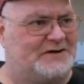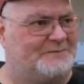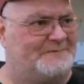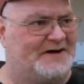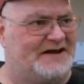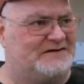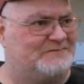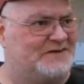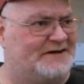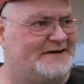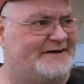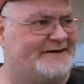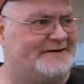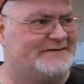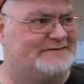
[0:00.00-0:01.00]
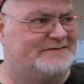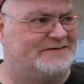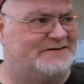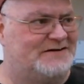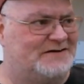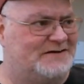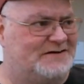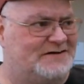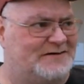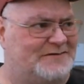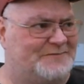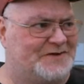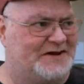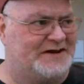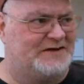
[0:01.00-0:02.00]
bottom line.
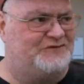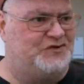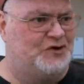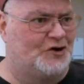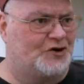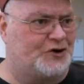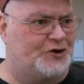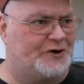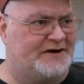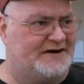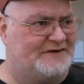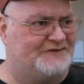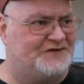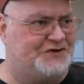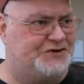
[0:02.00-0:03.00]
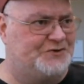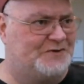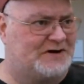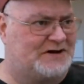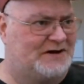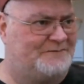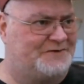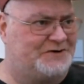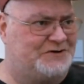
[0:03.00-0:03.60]
Like if you're good enough to do a cover,